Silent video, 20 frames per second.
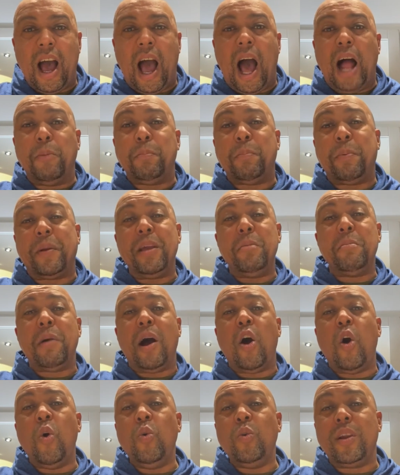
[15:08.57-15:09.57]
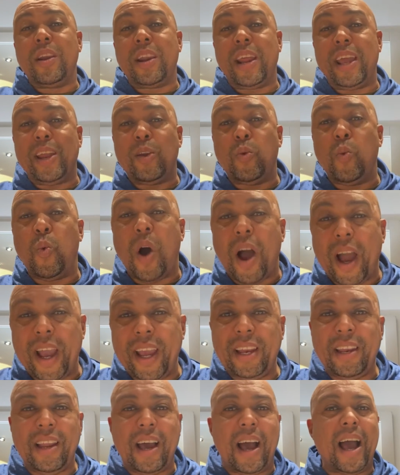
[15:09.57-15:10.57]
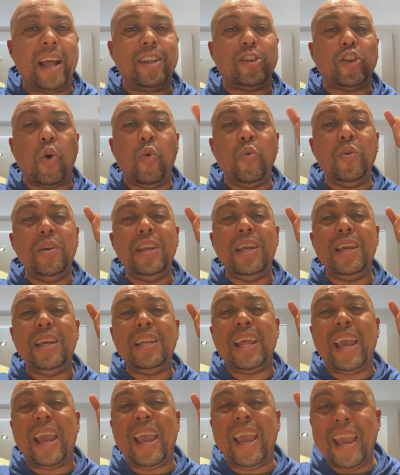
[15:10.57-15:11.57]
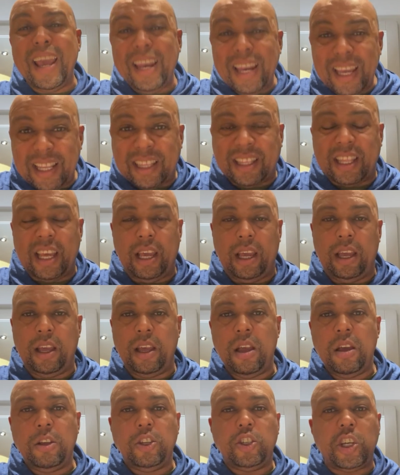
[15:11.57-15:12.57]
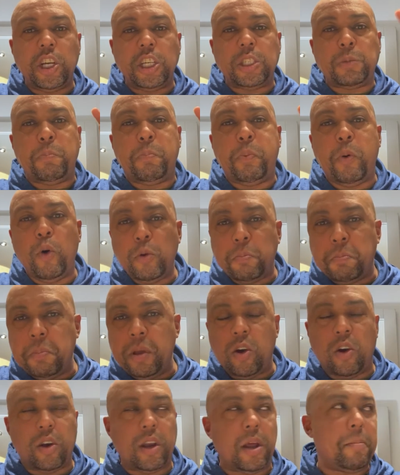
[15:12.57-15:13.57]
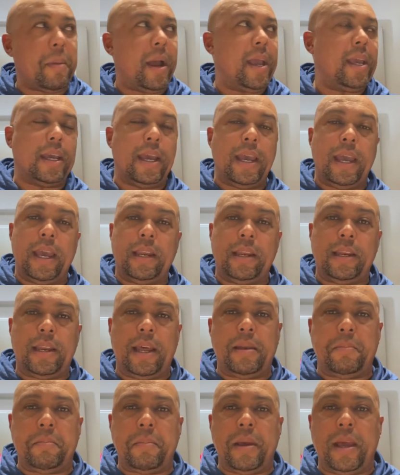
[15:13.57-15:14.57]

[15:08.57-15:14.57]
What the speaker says: I'll bring my own red wine. I don't need anything. Just put me on the map to hit that.